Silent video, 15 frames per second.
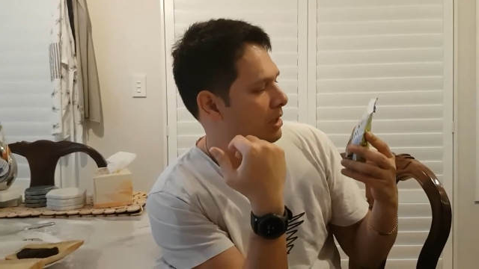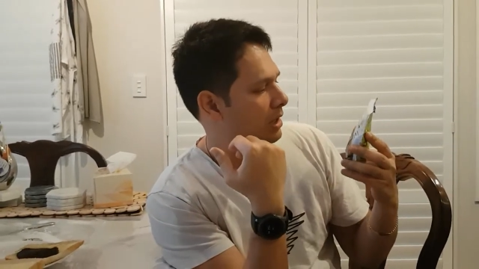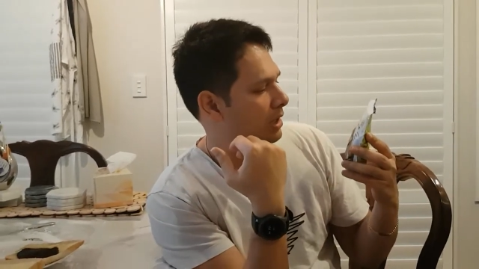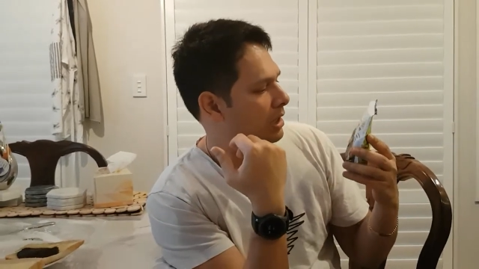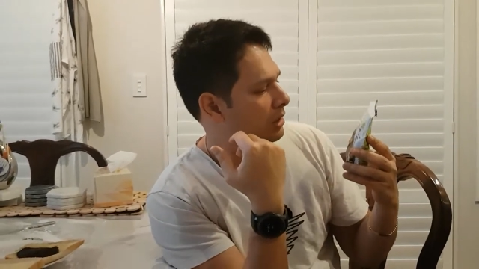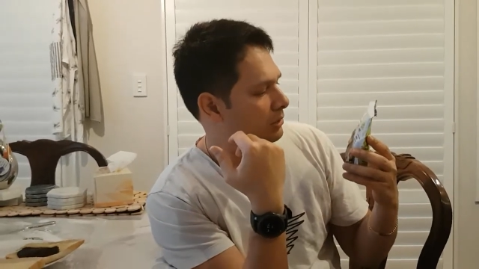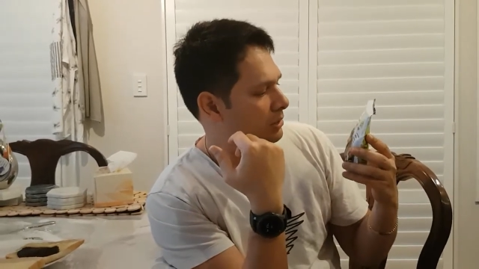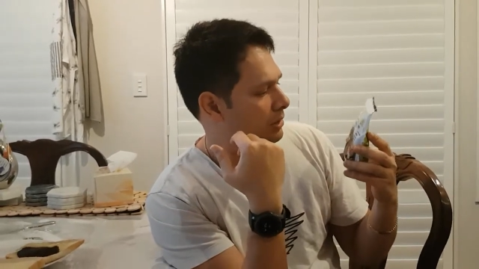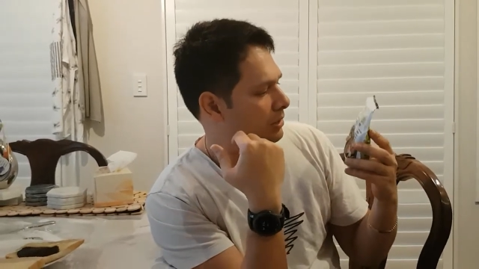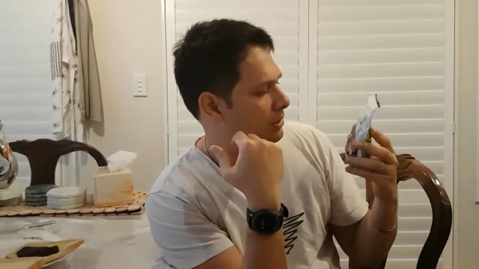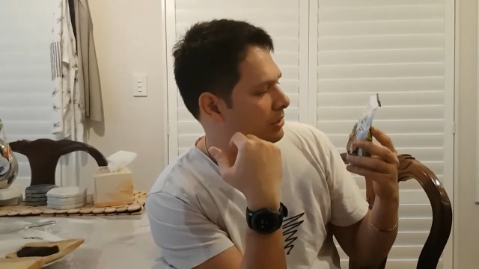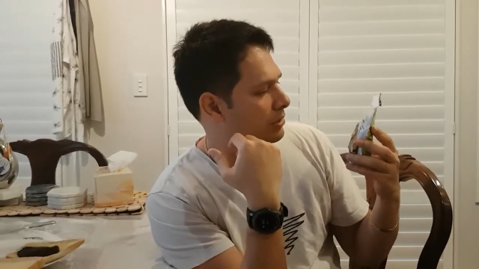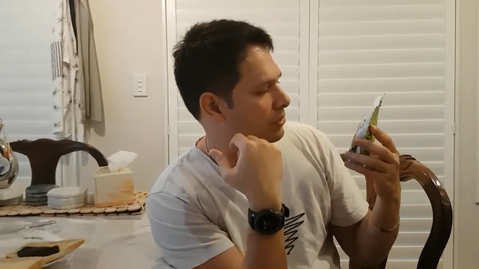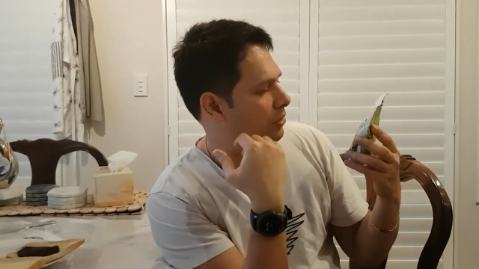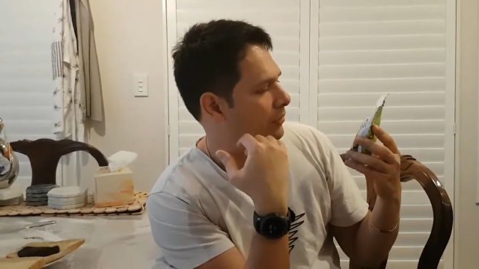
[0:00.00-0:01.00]
a
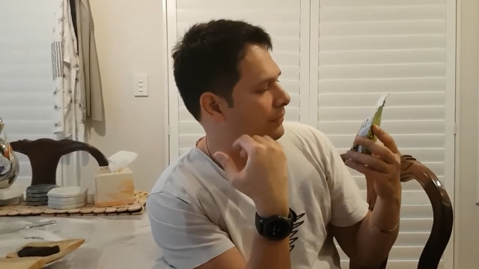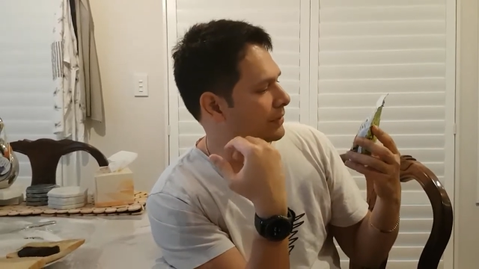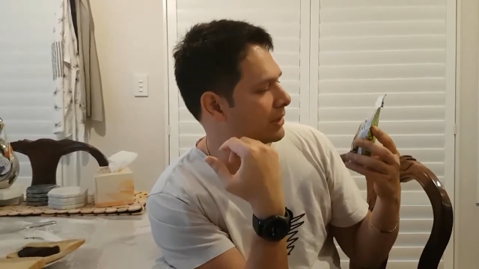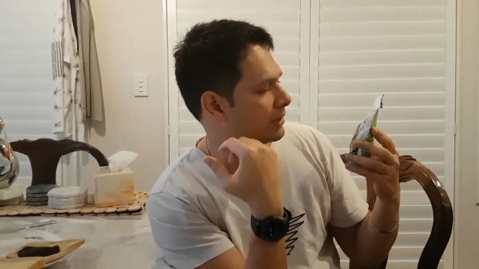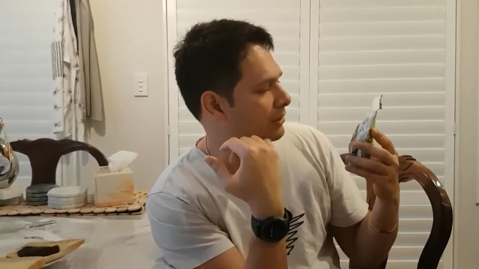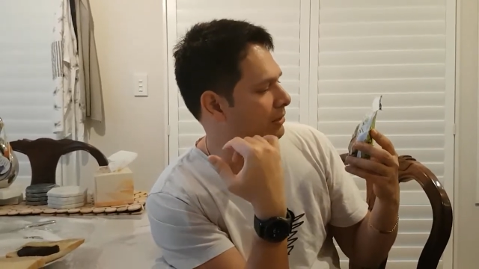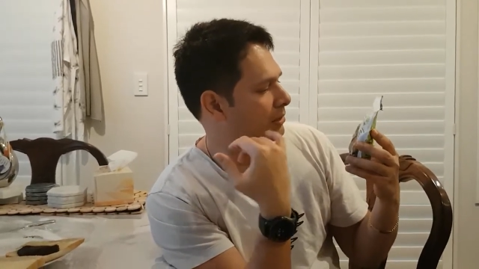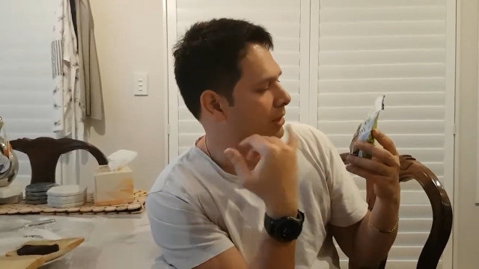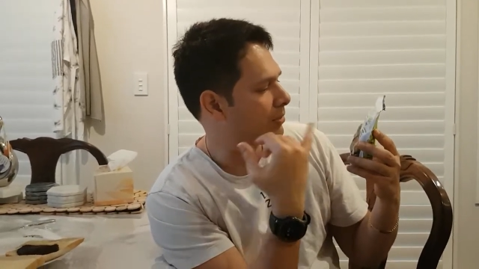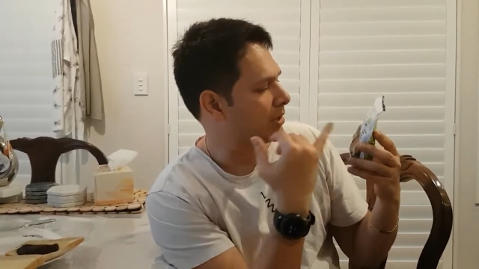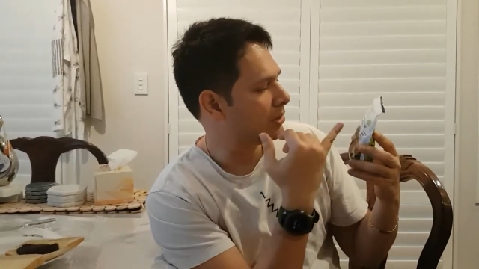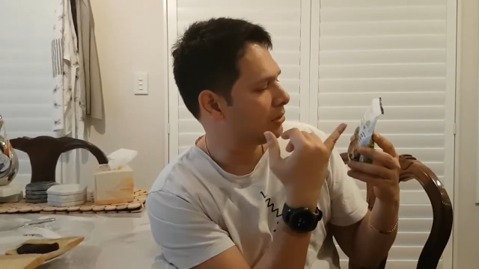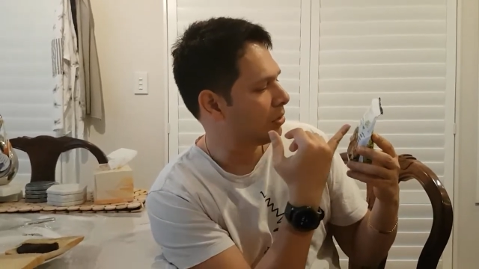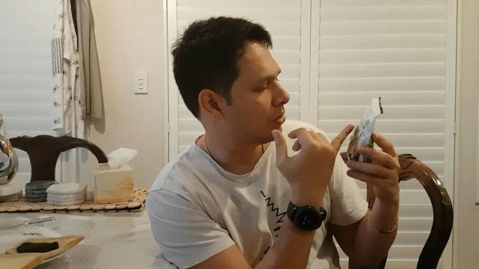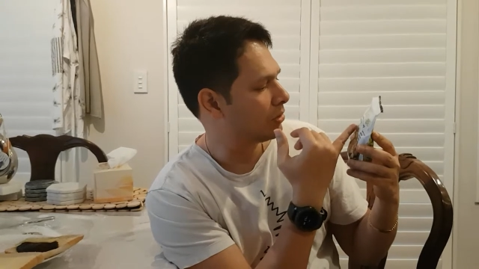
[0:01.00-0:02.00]
cultured, soft, and
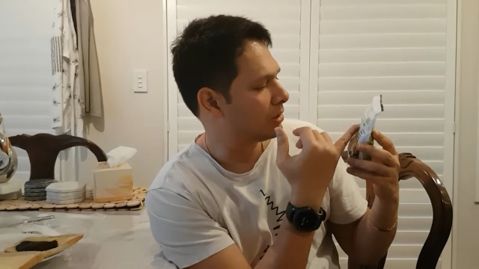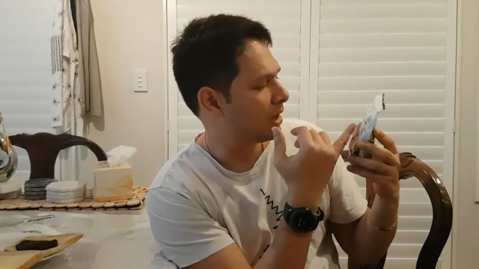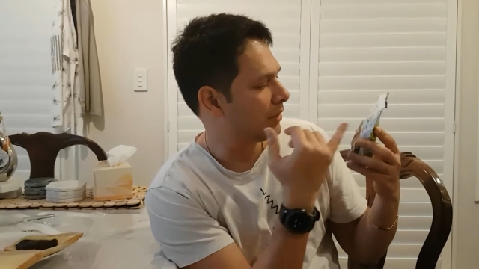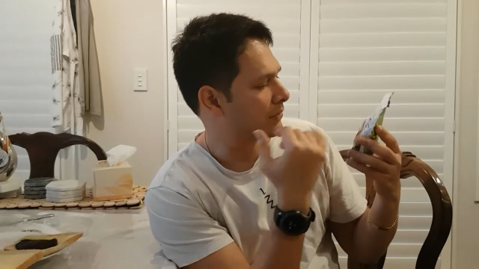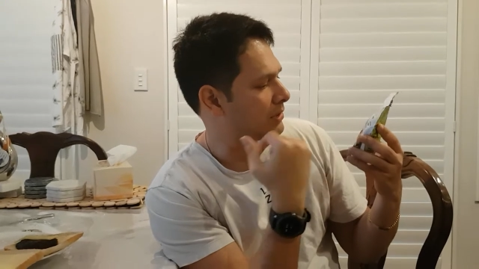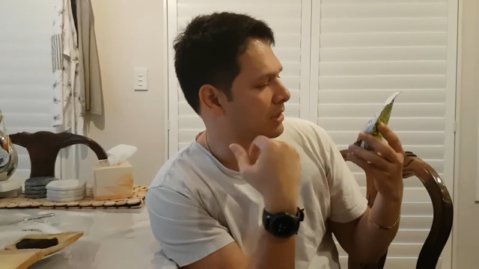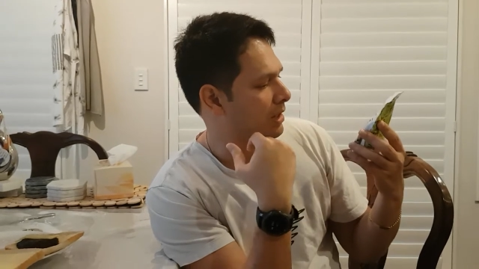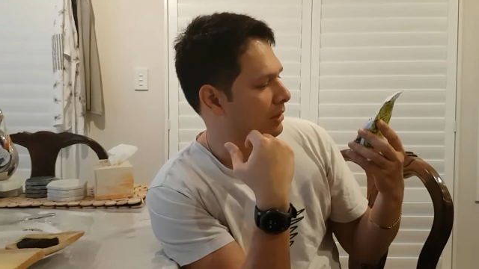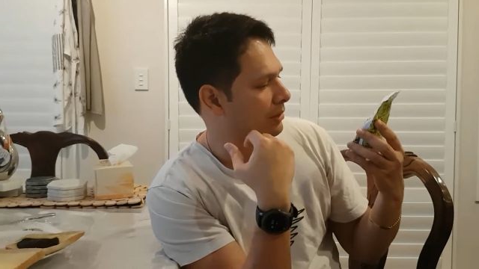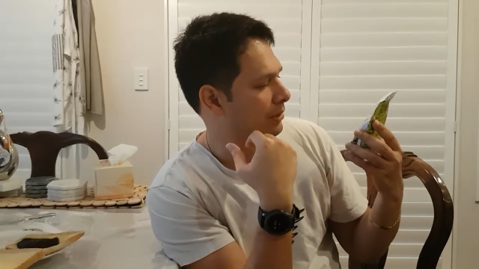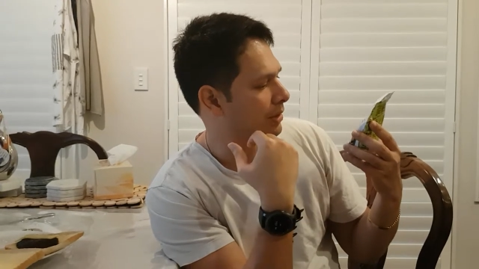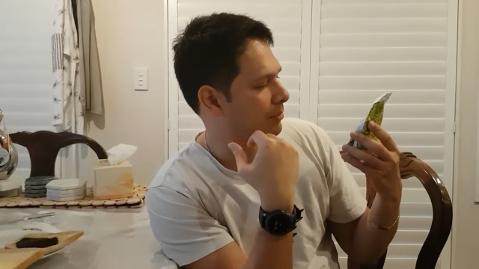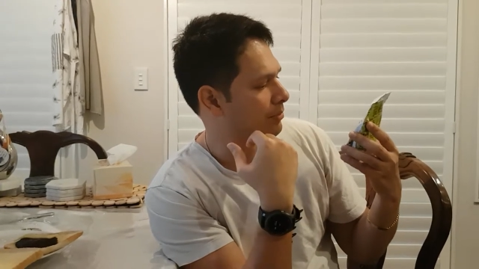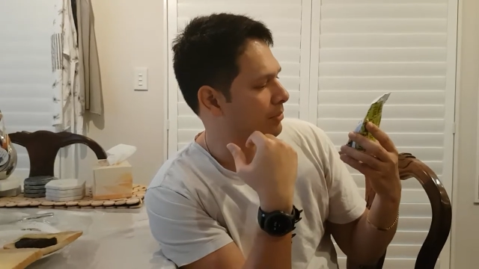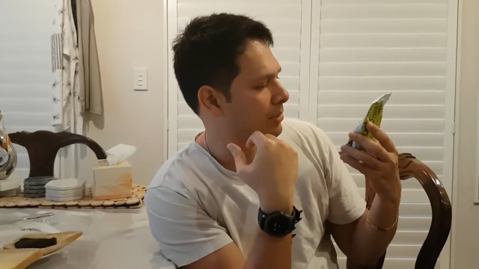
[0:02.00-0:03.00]
creamy long-life sour
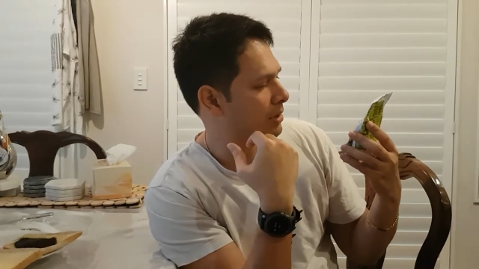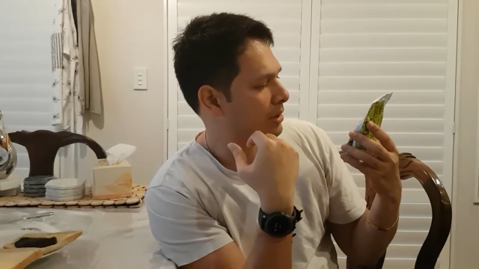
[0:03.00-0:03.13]
cream.